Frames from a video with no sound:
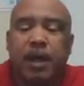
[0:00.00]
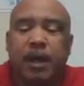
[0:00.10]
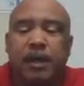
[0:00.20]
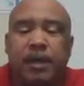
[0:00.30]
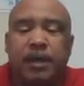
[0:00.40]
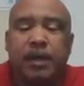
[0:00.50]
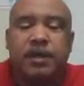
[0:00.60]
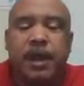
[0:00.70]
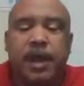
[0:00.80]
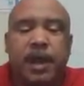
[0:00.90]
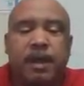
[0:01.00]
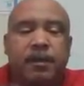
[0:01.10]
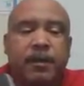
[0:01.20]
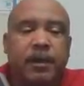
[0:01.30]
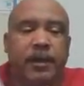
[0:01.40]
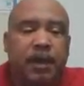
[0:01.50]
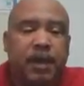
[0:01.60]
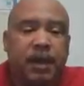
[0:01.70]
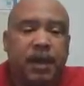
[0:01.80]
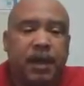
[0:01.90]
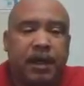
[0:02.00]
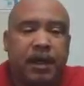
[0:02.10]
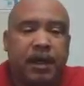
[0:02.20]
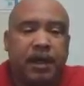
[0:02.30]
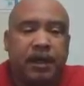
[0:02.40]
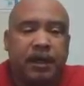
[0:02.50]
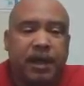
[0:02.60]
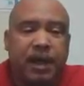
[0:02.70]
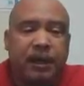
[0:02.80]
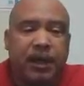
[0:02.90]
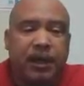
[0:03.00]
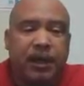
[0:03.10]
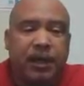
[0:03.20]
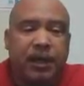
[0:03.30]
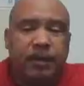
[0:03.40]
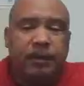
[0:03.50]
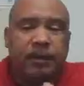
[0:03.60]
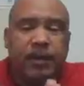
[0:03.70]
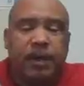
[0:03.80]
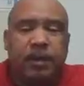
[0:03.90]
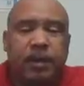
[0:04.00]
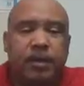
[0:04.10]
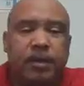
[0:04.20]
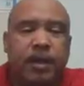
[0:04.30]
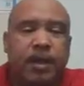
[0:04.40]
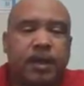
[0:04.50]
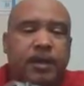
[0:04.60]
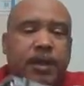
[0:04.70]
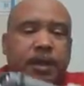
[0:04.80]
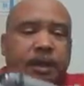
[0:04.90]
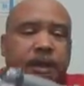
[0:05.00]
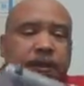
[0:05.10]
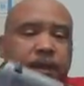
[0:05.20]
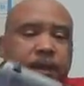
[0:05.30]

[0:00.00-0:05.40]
It does have a side safety. It also has a grip